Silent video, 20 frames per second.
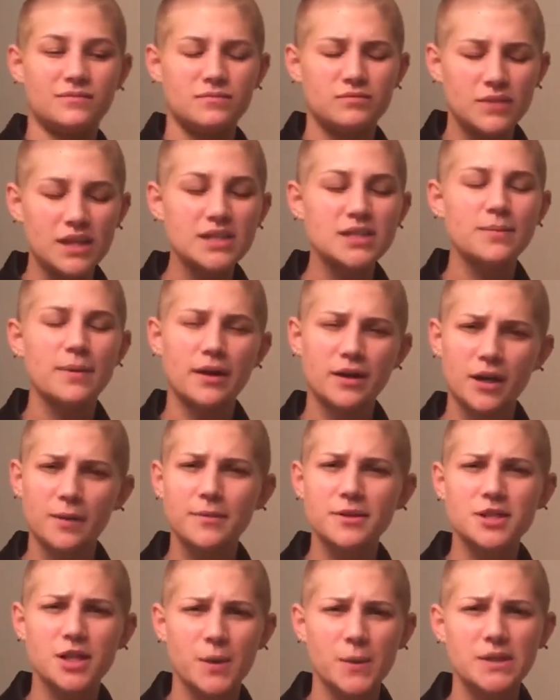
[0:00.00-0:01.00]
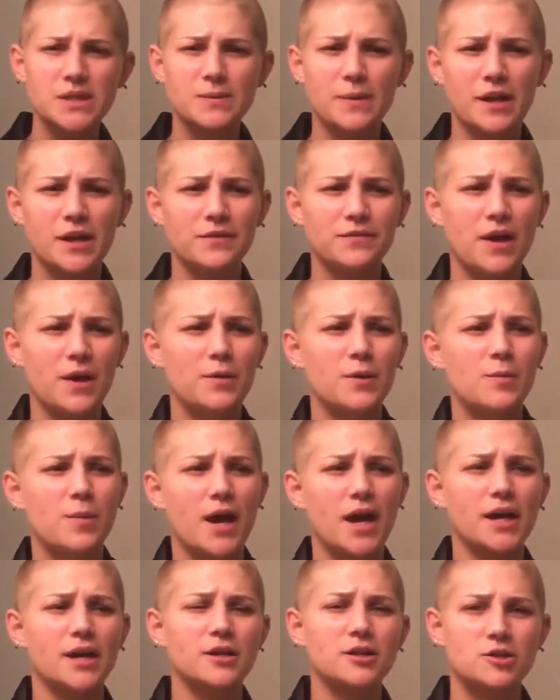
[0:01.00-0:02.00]
it's about how much I would spend if I were
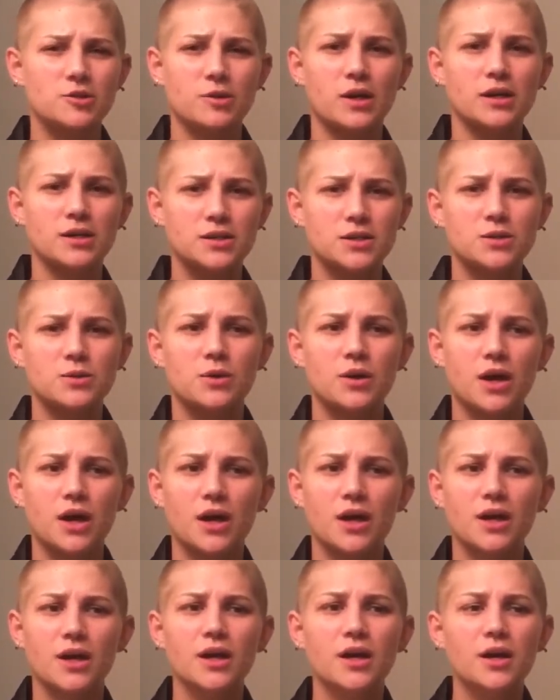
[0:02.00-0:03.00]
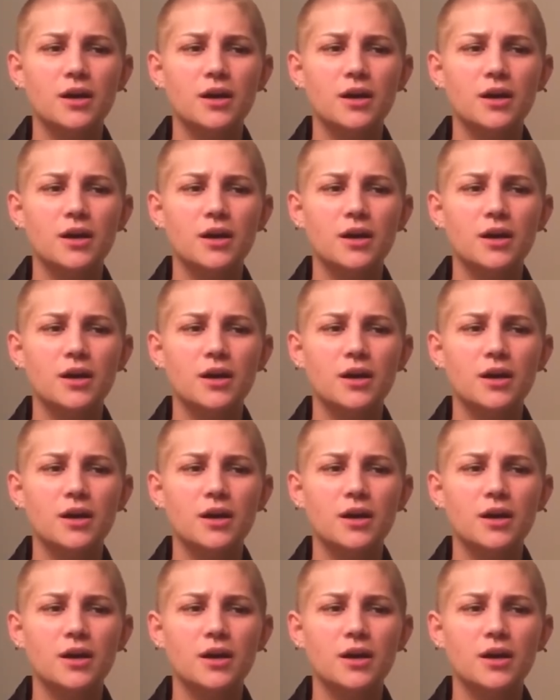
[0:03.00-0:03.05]
buying a drugstore